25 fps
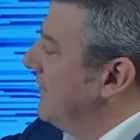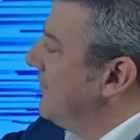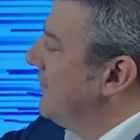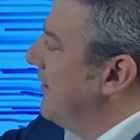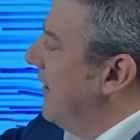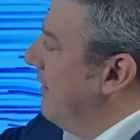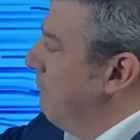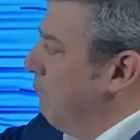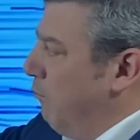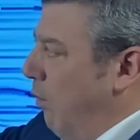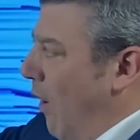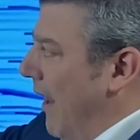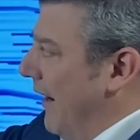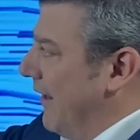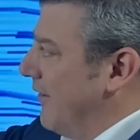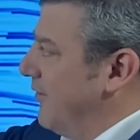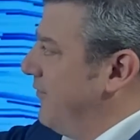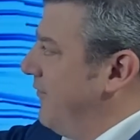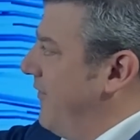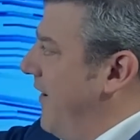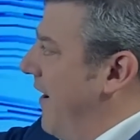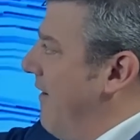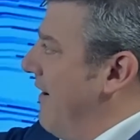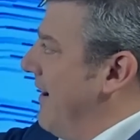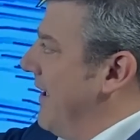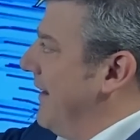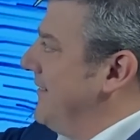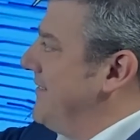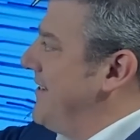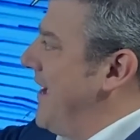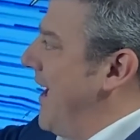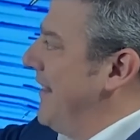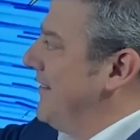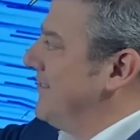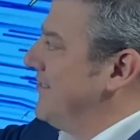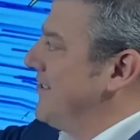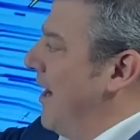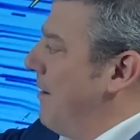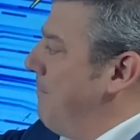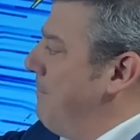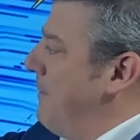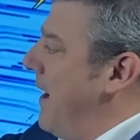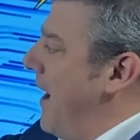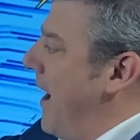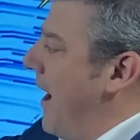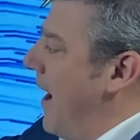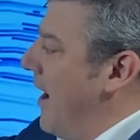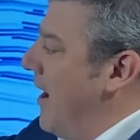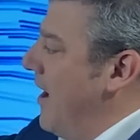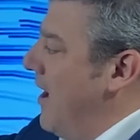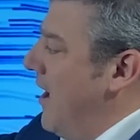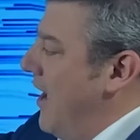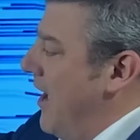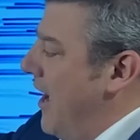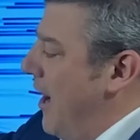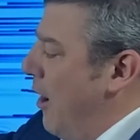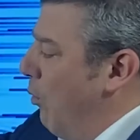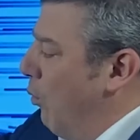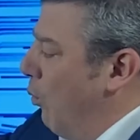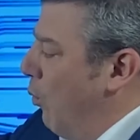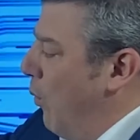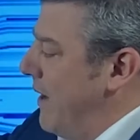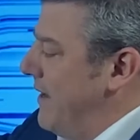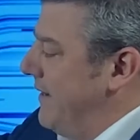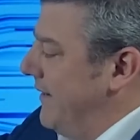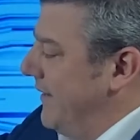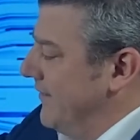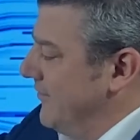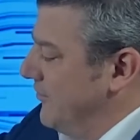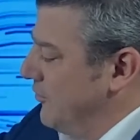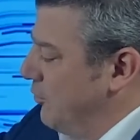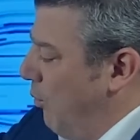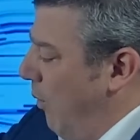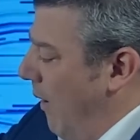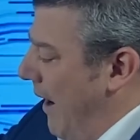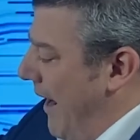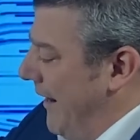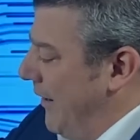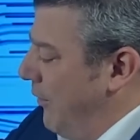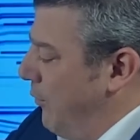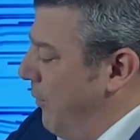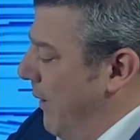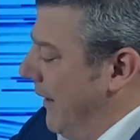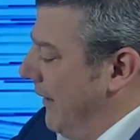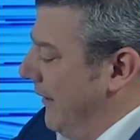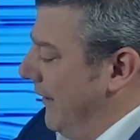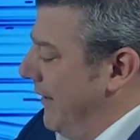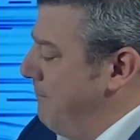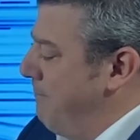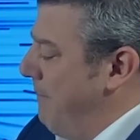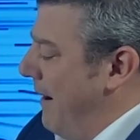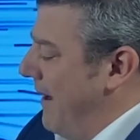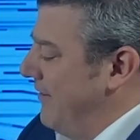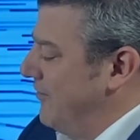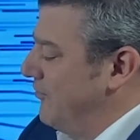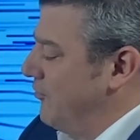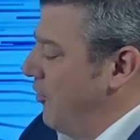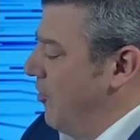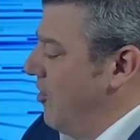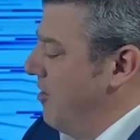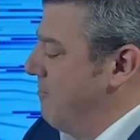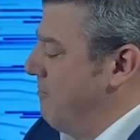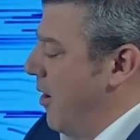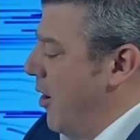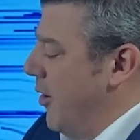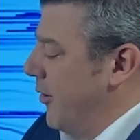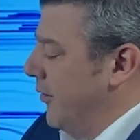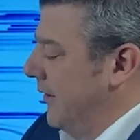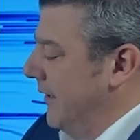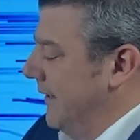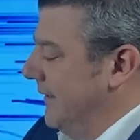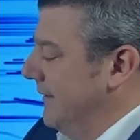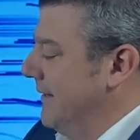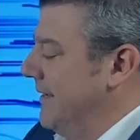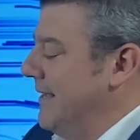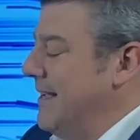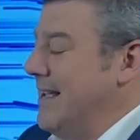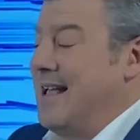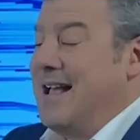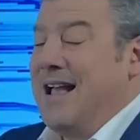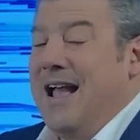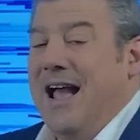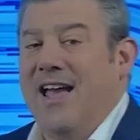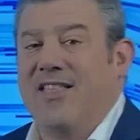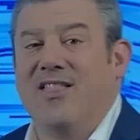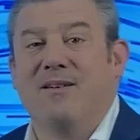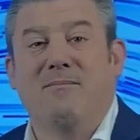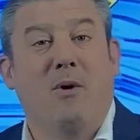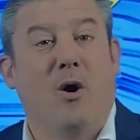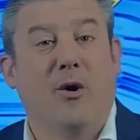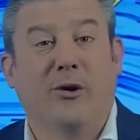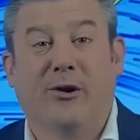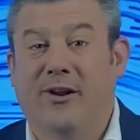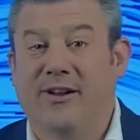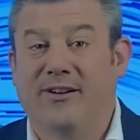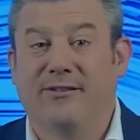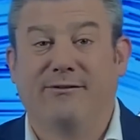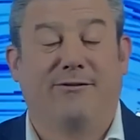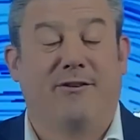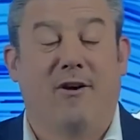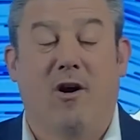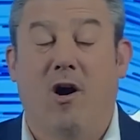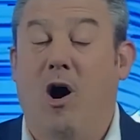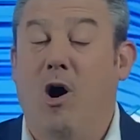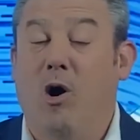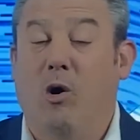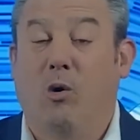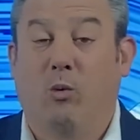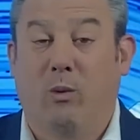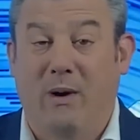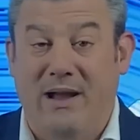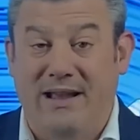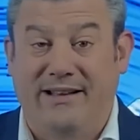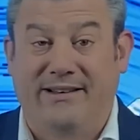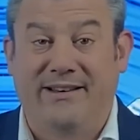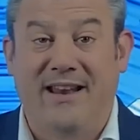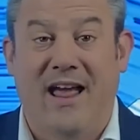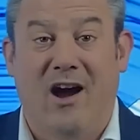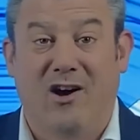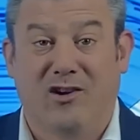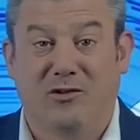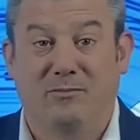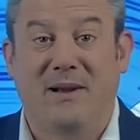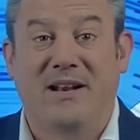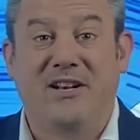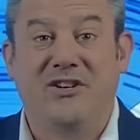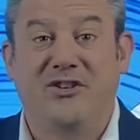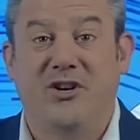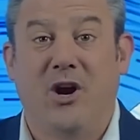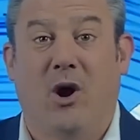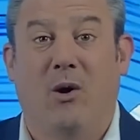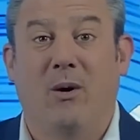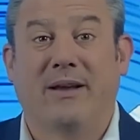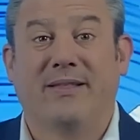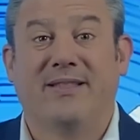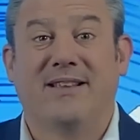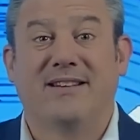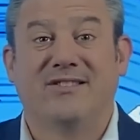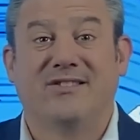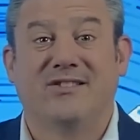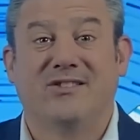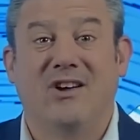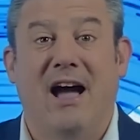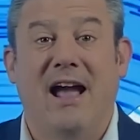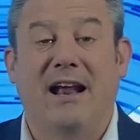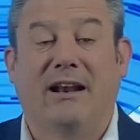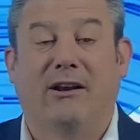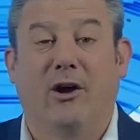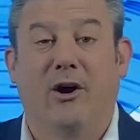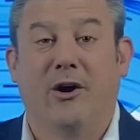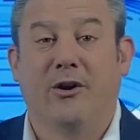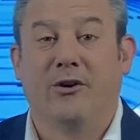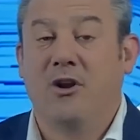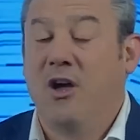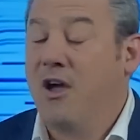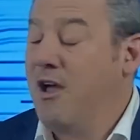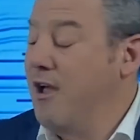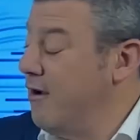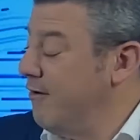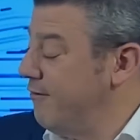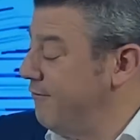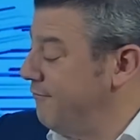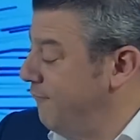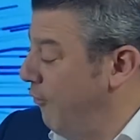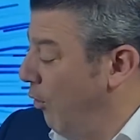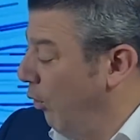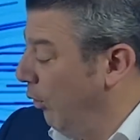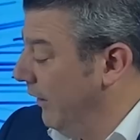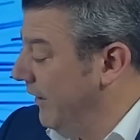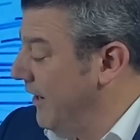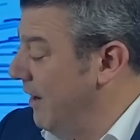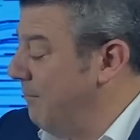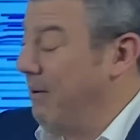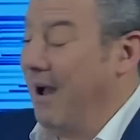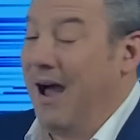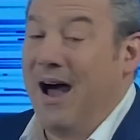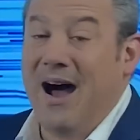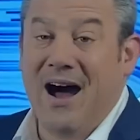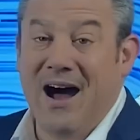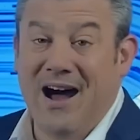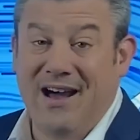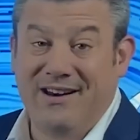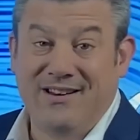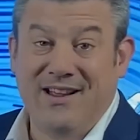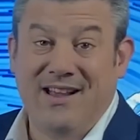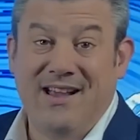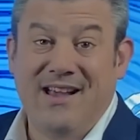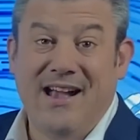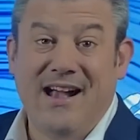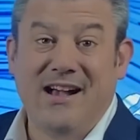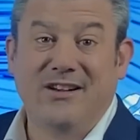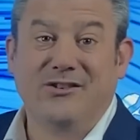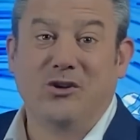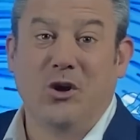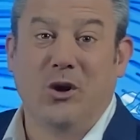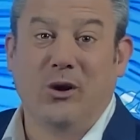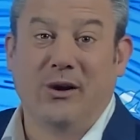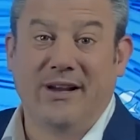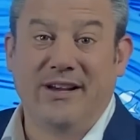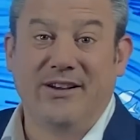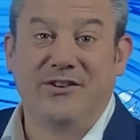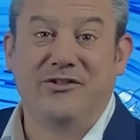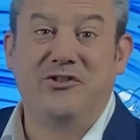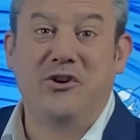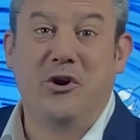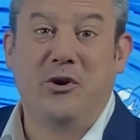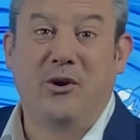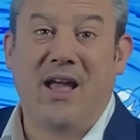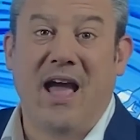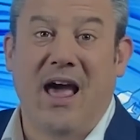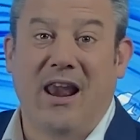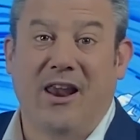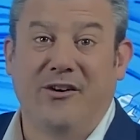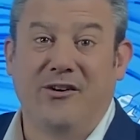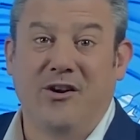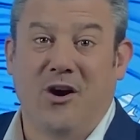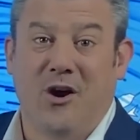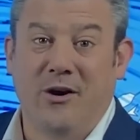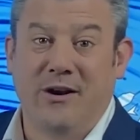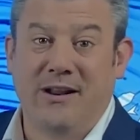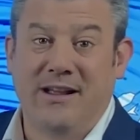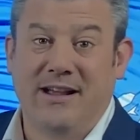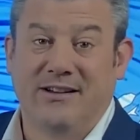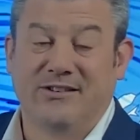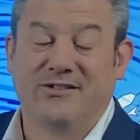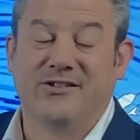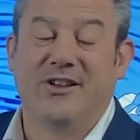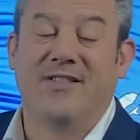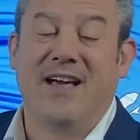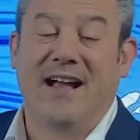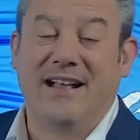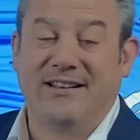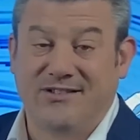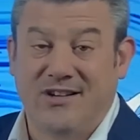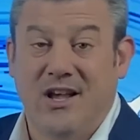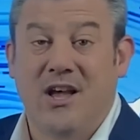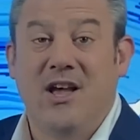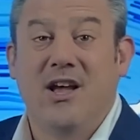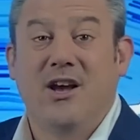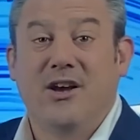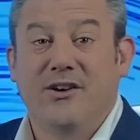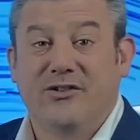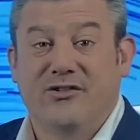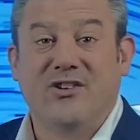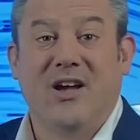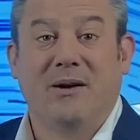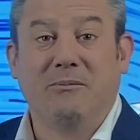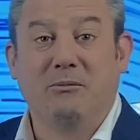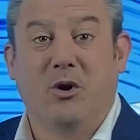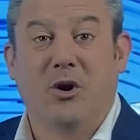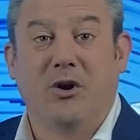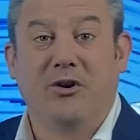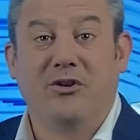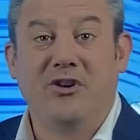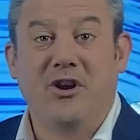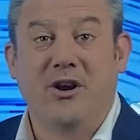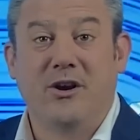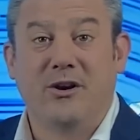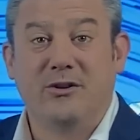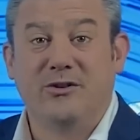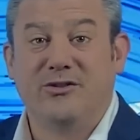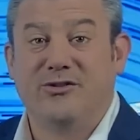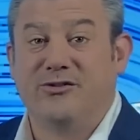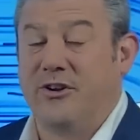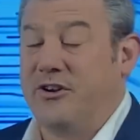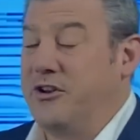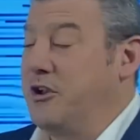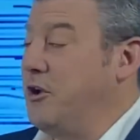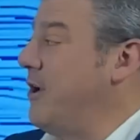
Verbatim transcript: While it's very intense up here, it weakens quite quickly based on the modelling and the modelling for a whole week now has been showing the cyclone falling apart as early as New Caledonia. So that's some good news for New